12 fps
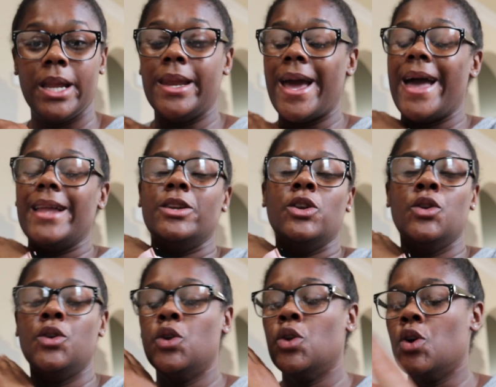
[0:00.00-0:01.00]
At
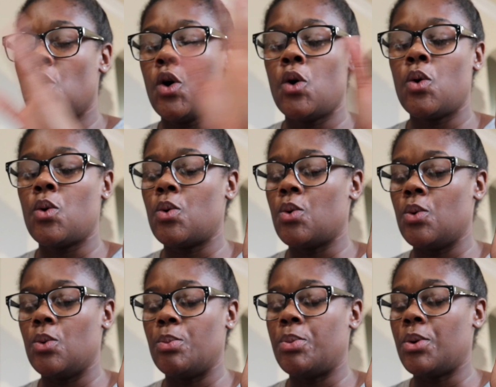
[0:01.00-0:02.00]

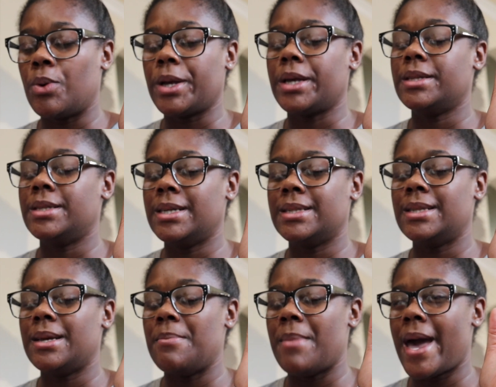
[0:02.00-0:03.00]
no point does
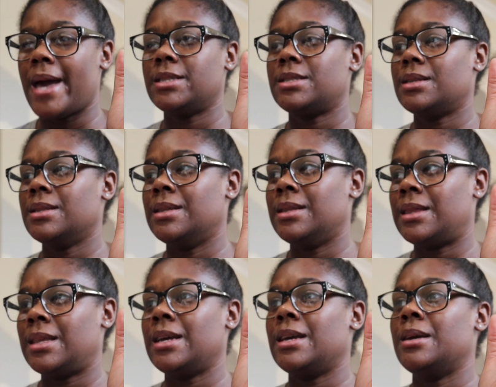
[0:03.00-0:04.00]
it match the
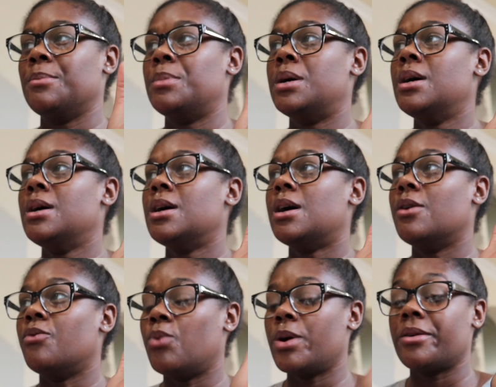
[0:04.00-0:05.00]
theme
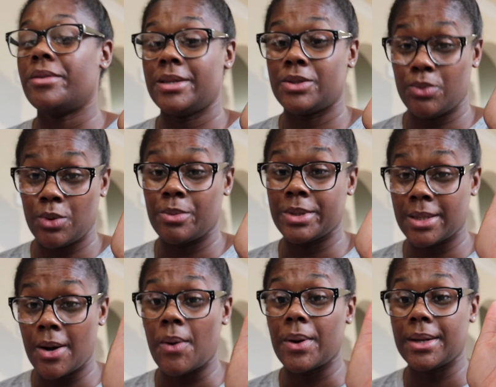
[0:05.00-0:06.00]
of where this room is
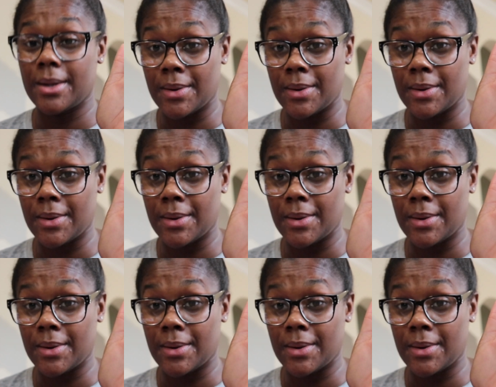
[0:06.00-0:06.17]
going.